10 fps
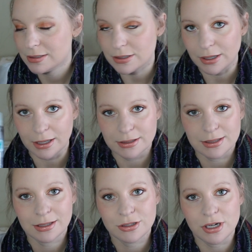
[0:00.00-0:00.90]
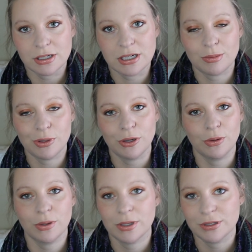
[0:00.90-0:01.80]
So yes, dry
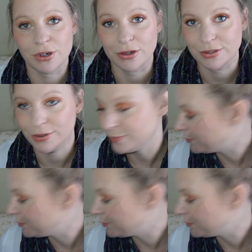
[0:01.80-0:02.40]
shampoo is awesome.